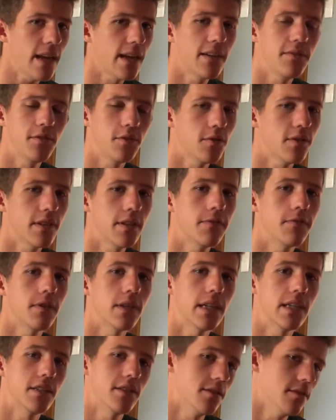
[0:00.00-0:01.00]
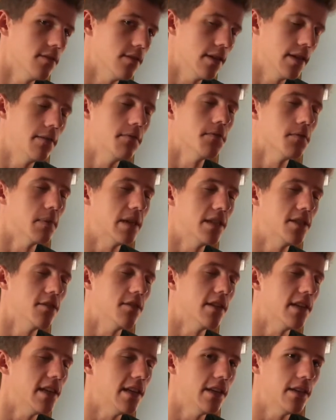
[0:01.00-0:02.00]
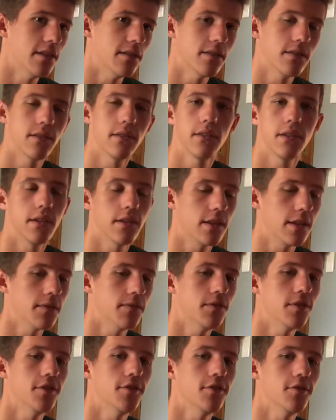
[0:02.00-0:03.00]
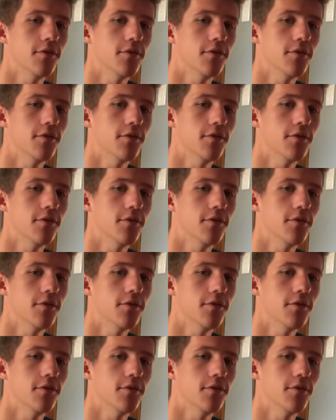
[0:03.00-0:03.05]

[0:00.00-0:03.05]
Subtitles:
gives you all the information you need. It gives you